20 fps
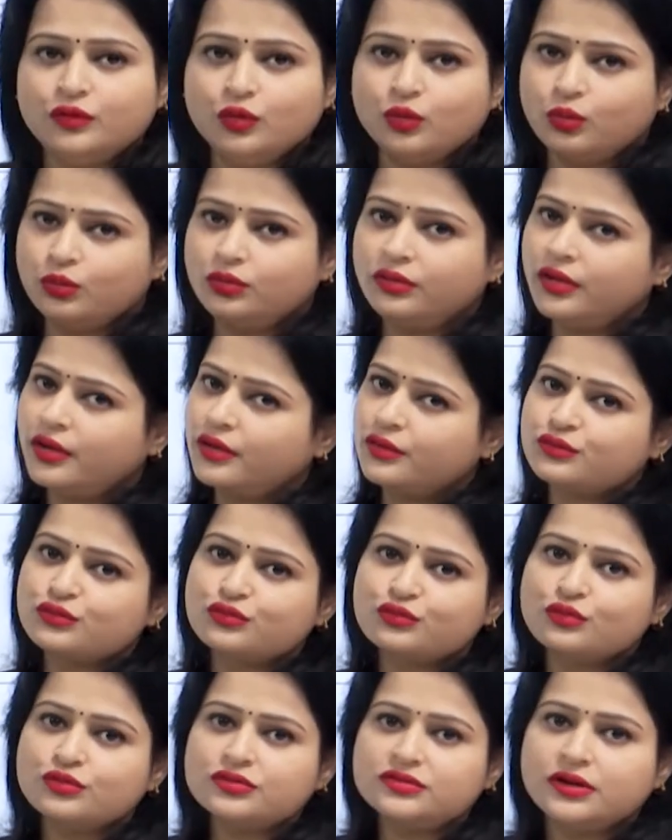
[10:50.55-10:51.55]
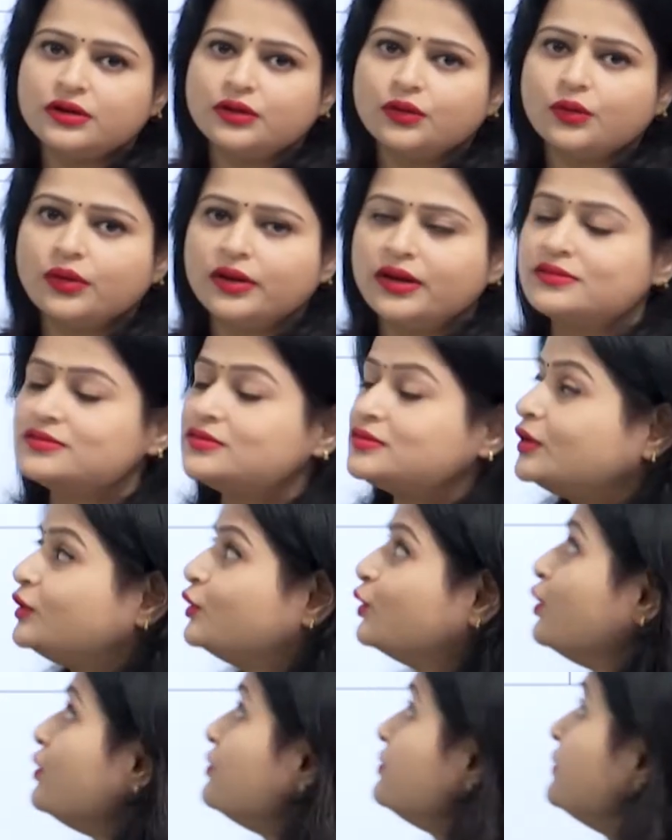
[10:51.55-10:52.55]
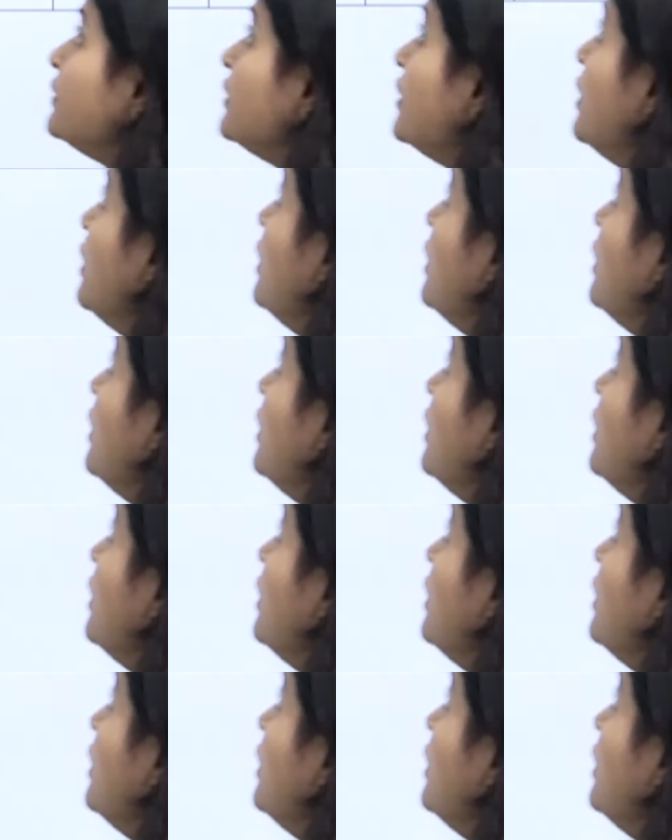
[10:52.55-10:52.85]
No, there is no set on and set off.